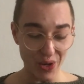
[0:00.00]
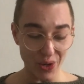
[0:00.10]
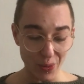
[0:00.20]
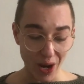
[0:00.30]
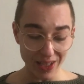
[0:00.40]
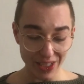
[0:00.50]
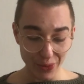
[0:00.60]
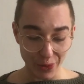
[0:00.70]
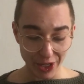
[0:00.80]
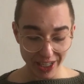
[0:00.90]
Quality
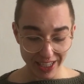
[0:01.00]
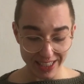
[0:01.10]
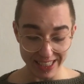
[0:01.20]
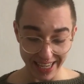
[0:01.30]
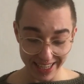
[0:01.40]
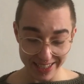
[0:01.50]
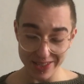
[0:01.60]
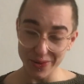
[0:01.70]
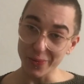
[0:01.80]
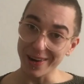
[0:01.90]
work takes,
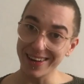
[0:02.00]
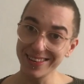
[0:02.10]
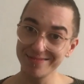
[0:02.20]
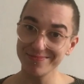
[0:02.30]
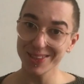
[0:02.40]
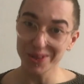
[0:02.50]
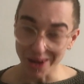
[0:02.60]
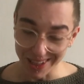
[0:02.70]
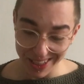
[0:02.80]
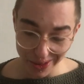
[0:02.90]
well,
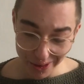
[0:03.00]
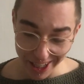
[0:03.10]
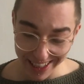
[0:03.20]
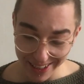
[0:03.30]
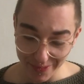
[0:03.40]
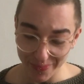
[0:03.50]
quality work.